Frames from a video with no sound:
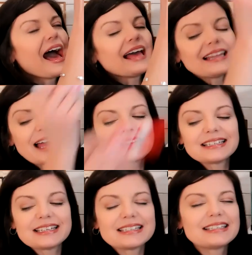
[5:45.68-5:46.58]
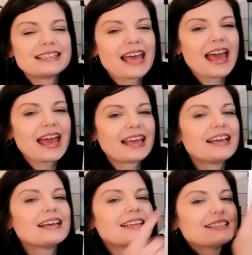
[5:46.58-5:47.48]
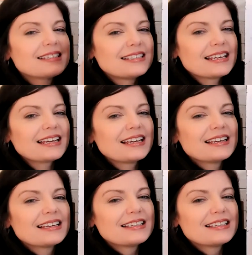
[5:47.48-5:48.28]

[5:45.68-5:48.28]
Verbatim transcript: I like to say zig,